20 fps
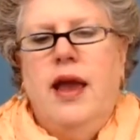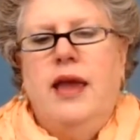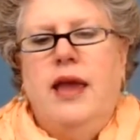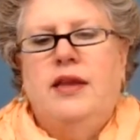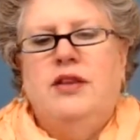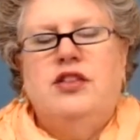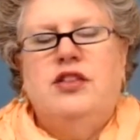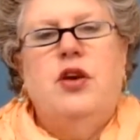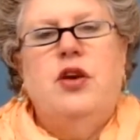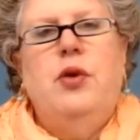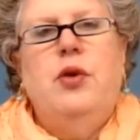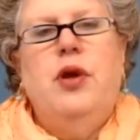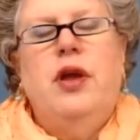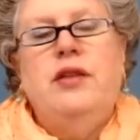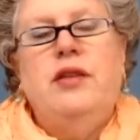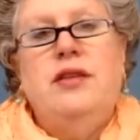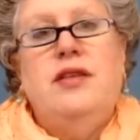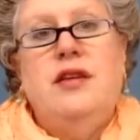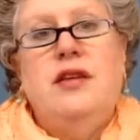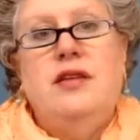And so
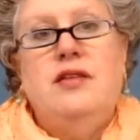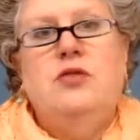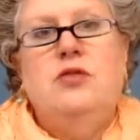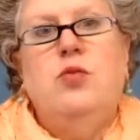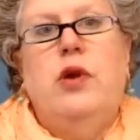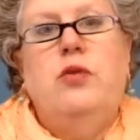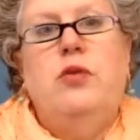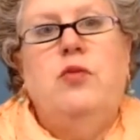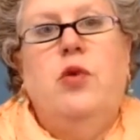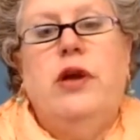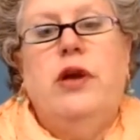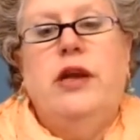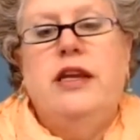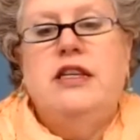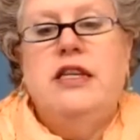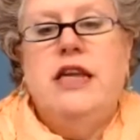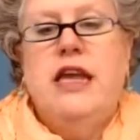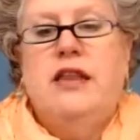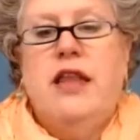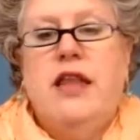in this one, we're going
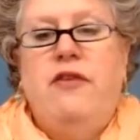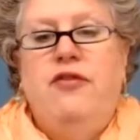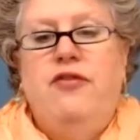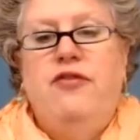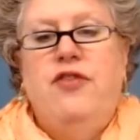to take that